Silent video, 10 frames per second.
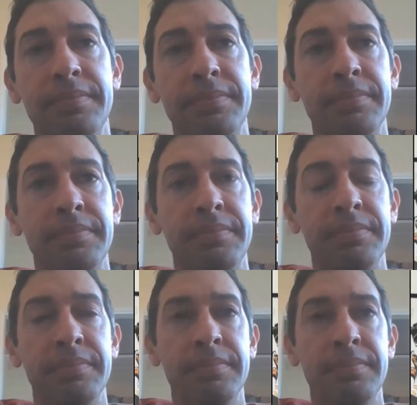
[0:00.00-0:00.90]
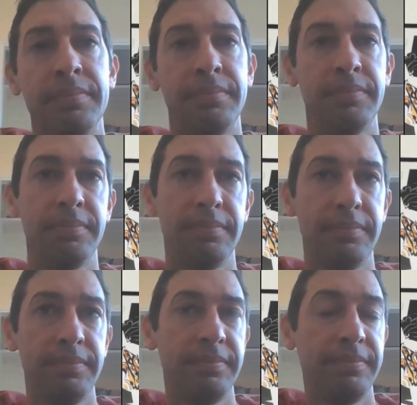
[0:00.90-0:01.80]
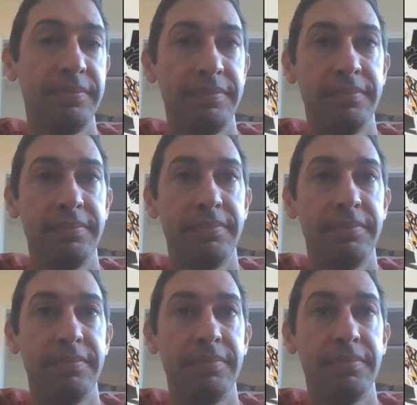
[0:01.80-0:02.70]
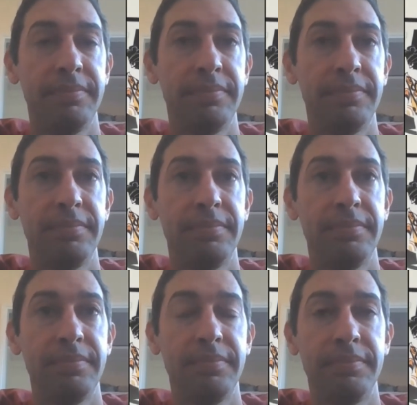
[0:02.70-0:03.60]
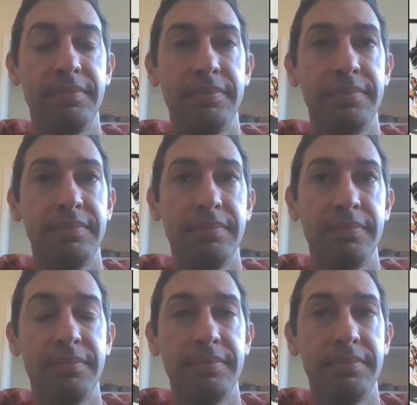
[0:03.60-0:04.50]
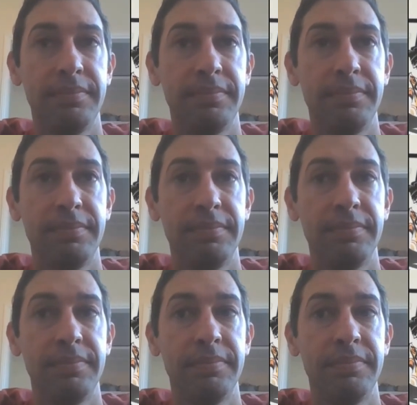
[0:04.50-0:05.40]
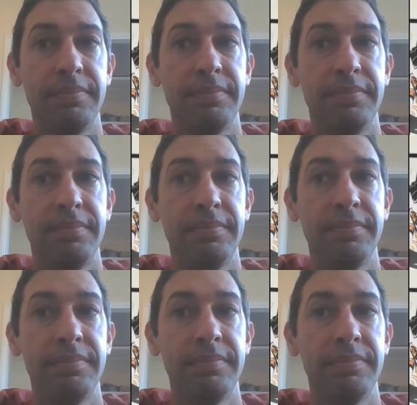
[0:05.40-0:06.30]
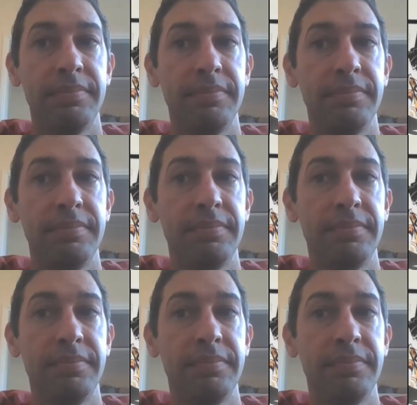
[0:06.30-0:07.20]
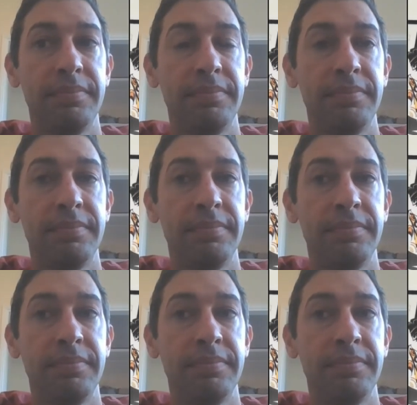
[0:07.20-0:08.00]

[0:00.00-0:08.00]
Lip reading: This person isn't speaking.